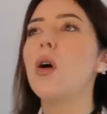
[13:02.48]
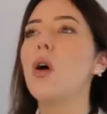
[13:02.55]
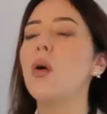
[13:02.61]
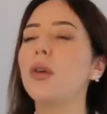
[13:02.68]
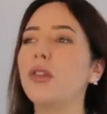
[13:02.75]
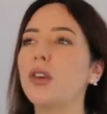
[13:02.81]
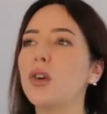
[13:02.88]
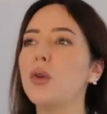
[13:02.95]
oh
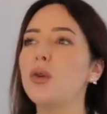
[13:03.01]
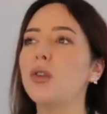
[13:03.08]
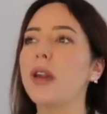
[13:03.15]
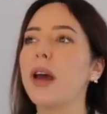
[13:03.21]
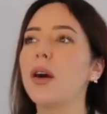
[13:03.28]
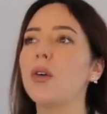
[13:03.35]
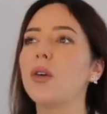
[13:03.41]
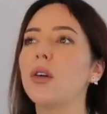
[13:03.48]
what's it called
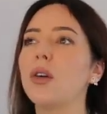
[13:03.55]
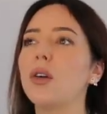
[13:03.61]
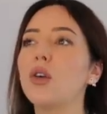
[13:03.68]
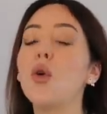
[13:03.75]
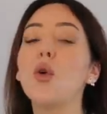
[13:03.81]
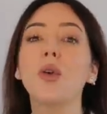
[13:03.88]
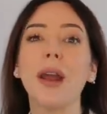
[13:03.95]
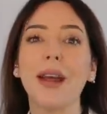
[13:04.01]
now
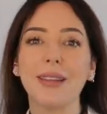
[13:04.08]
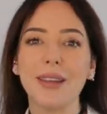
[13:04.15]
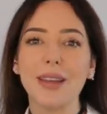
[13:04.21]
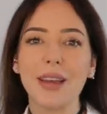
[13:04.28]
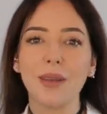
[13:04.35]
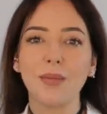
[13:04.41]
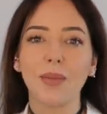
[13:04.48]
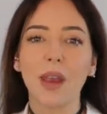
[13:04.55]

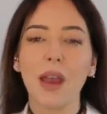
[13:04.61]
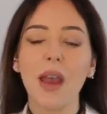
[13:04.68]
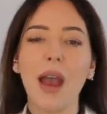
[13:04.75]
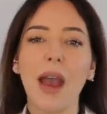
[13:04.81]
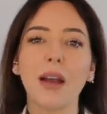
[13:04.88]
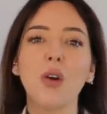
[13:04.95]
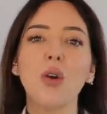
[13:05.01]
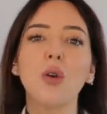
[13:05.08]
cornetti.
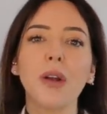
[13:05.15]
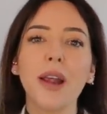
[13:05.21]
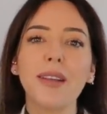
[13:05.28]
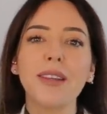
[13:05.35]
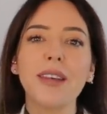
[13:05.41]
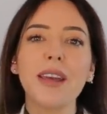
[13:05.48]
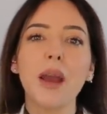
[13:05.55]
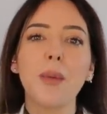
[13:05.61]
And
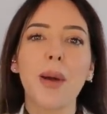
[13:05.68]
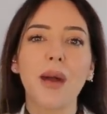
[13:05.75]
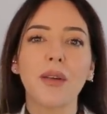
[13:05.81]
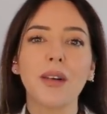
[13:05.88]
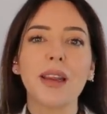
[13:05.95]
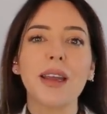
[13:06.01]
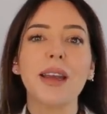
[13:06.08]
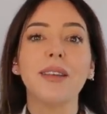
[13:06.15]
cornetti
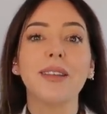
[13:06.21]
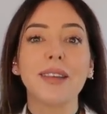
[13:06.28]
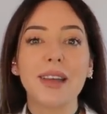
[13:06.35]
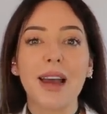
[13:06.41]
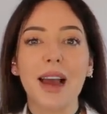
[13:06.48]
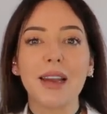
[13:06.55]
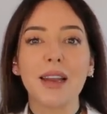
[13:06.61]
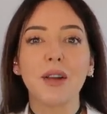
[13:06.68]
apparently is
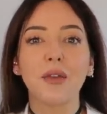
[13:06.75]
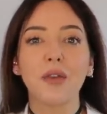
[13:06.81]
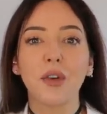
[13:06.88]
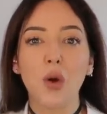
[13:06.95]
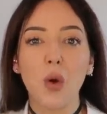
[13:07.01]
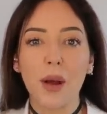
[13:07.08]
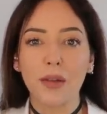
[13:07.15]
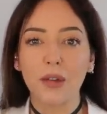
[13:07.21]
Italian for
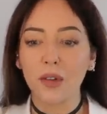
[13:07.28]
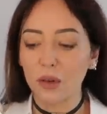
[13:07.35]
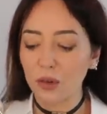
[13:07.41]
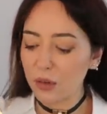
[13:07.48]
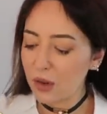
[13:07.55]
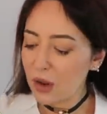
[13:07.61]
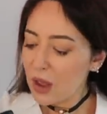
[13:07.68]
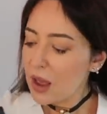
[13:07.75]

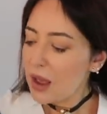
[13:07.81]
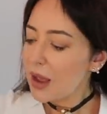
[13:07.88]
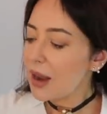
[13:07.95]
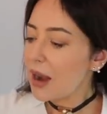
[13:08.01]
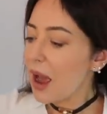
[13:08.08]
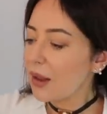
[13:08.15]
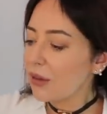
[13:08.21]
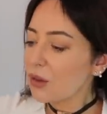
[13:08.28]
croissant.
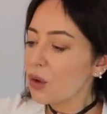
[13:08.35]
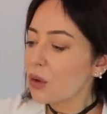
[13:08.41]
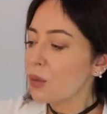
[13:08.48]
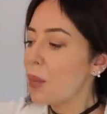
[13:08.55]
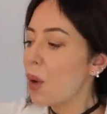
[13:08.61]
It has got